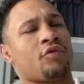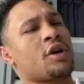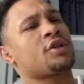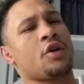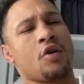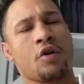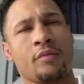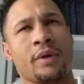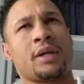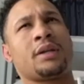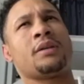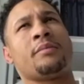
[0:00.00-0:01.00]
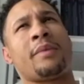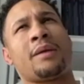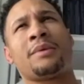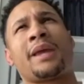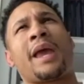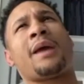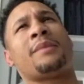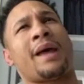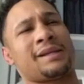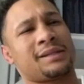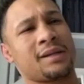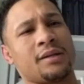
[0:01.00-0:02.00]
rushed home, and the baby came
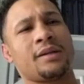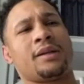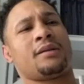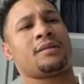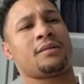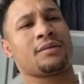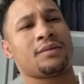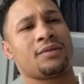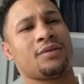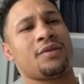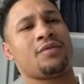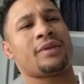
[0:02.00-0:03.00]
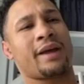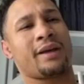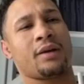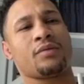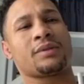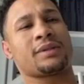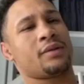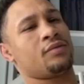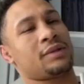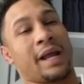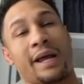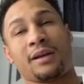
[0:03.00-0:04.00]
that Sunday. You know, that it was, it
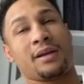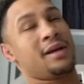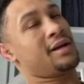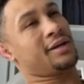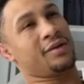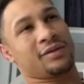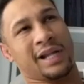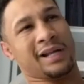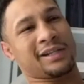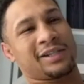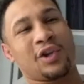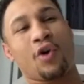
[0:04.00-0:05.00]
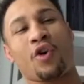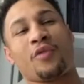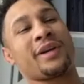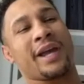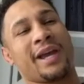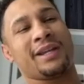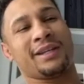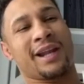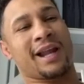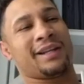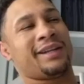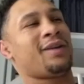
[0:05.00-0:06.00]
was like, it was like a storybook ending.
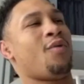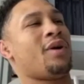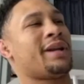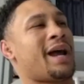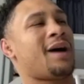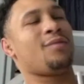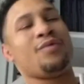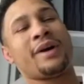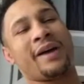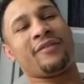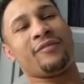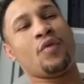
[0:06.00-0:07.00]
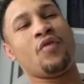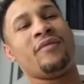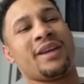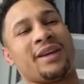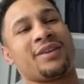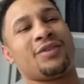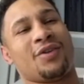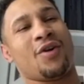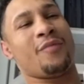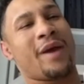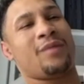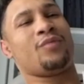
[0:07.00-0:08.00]
I think one day I will have a movie, and you
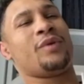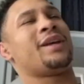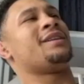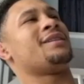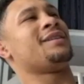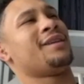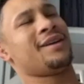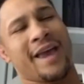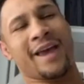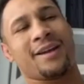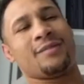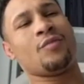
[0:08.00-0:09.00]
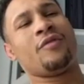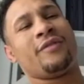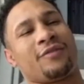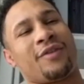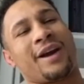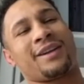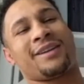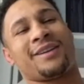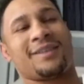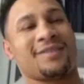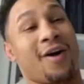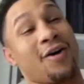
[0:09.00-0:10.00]
know, maybe we can end the movie right
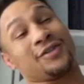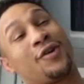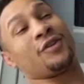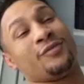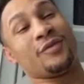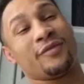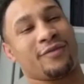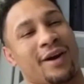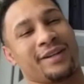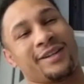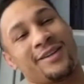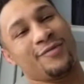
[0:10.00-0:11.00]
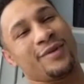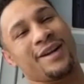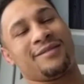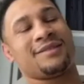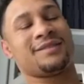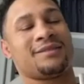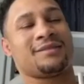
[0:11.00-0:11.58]
there. I'll start the movie right there, whatever.